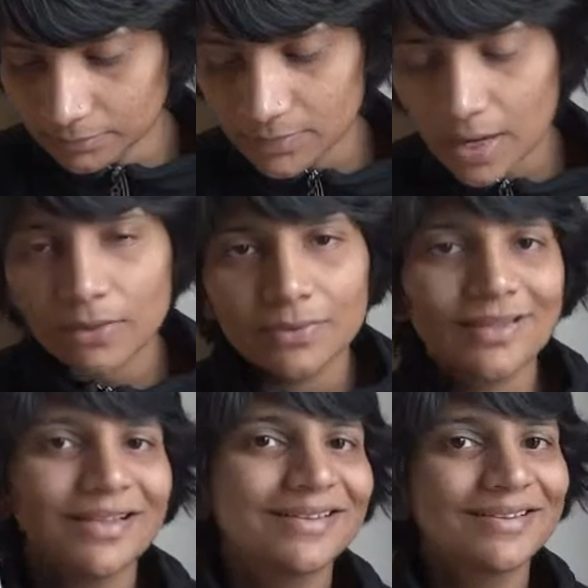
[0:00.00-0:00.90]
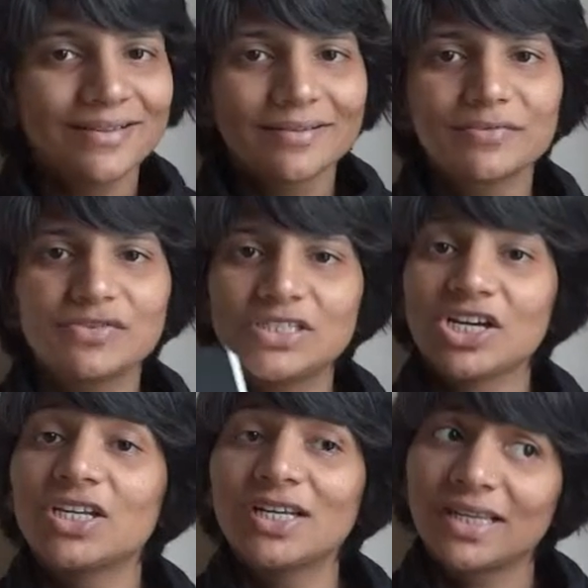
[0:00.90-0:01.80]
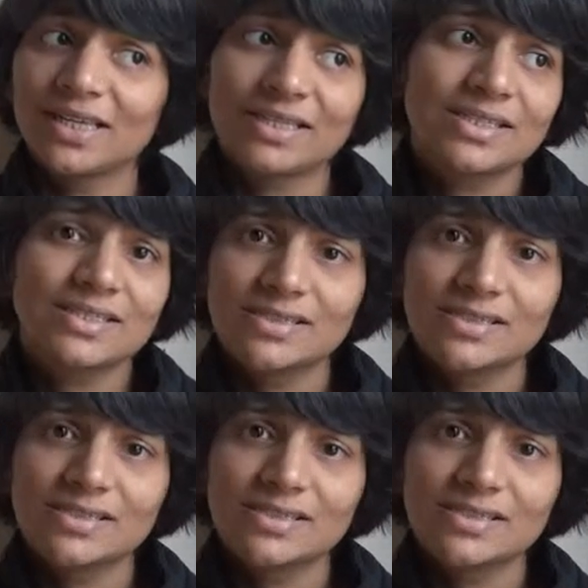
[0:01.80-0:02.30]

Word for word: Now, journaling is